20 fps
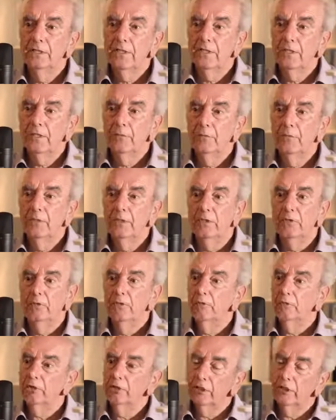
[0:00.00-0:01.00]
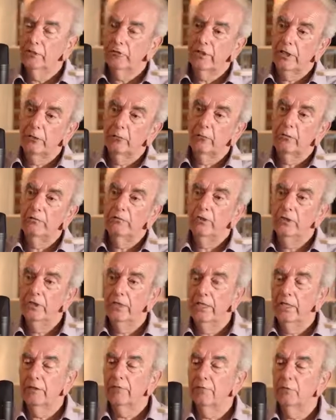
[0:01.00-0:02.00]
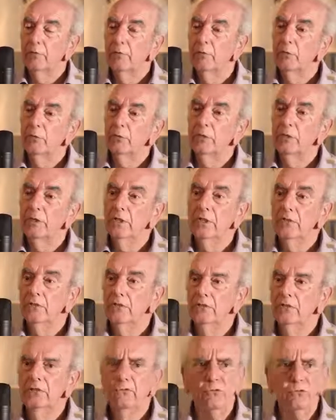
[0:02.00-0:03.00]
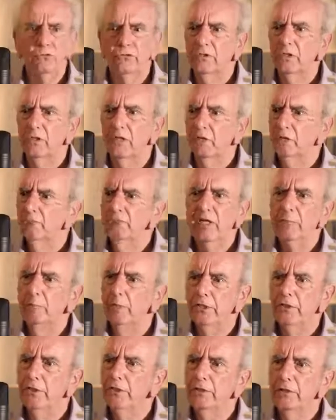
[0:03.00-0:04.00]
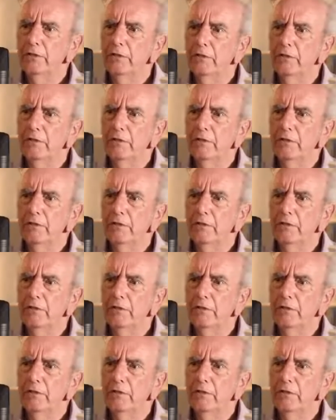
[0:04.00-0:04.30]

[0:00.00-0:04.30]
You can see the Great Wall of China from the moon, can't you? Of course you can't, it's rubbish.